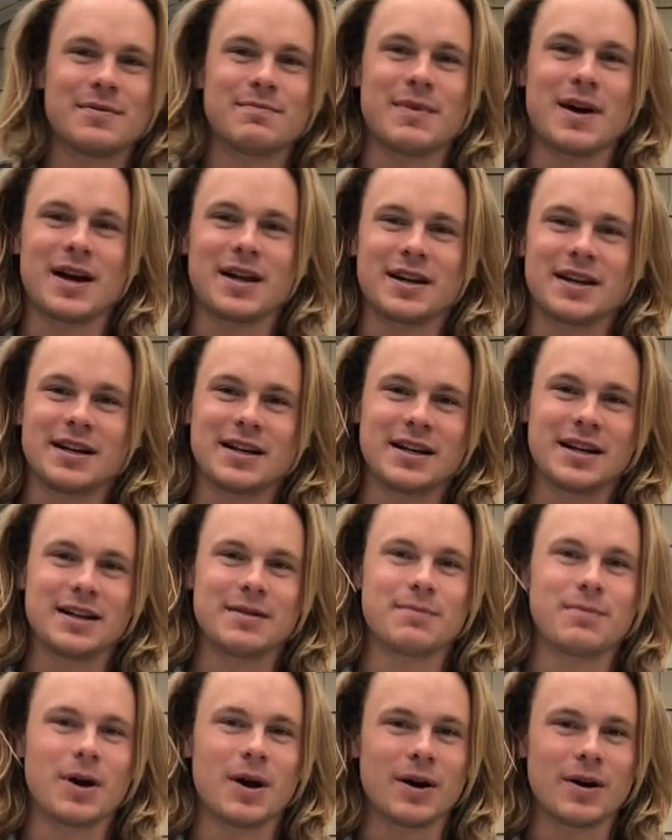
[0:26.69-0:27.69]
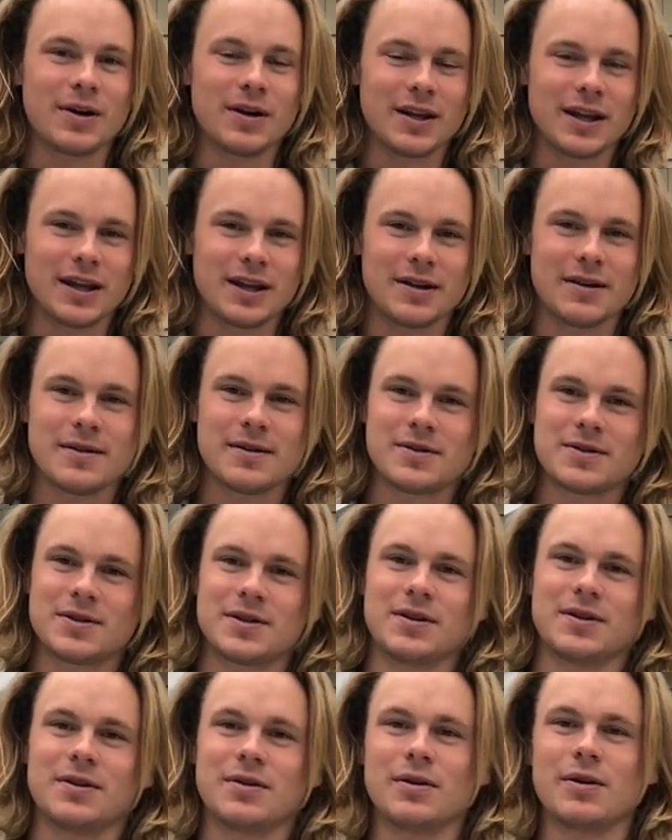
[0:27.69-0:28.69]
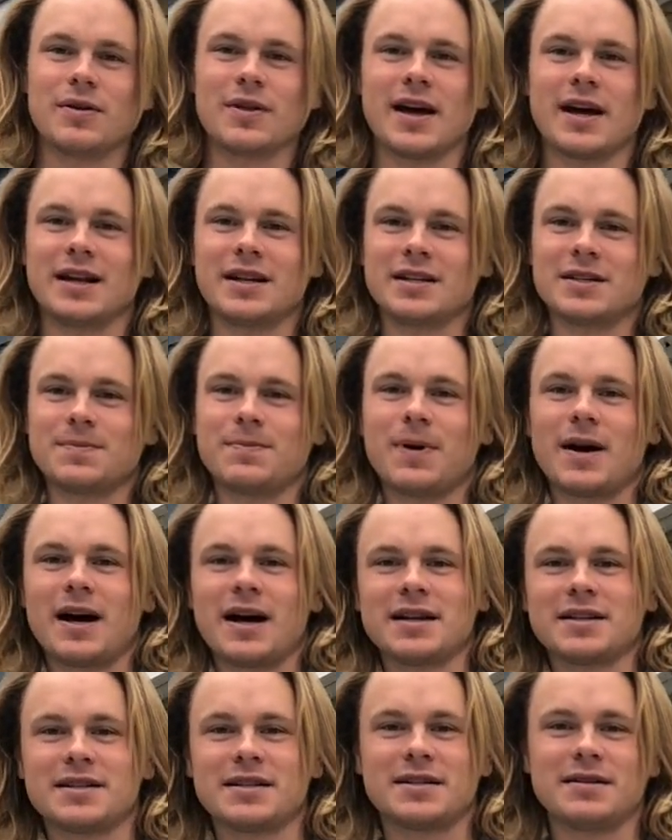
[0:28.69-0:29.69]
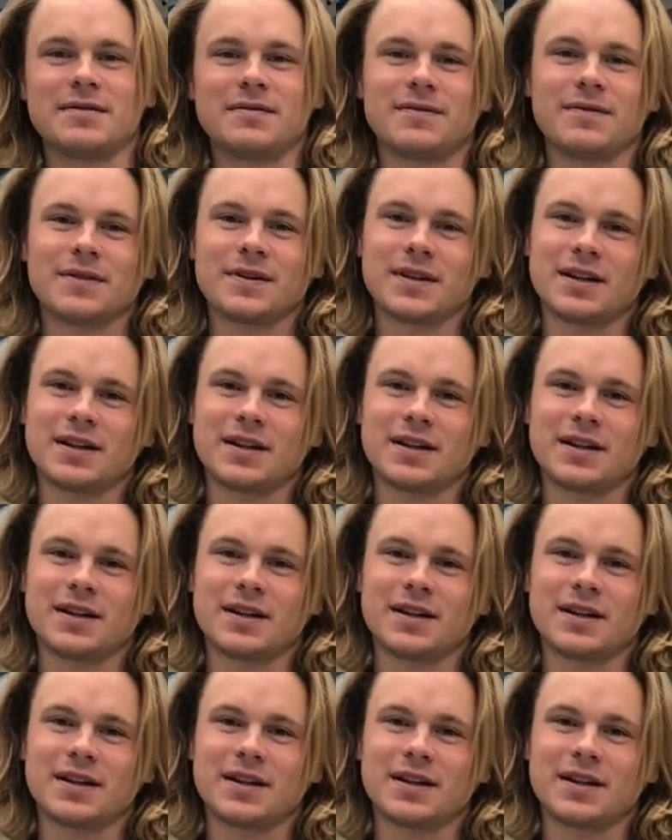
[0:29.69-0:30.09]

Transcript: mounted in parallel, so that is positive